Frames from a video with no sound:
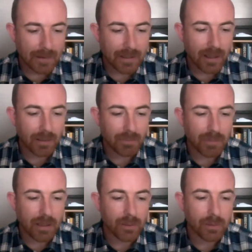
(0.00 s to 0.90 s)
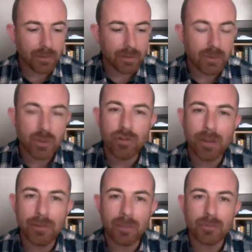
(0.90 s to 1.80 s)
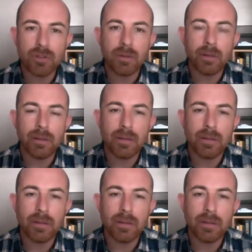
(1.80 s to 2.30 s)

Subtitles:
yeah, it was a dream come true,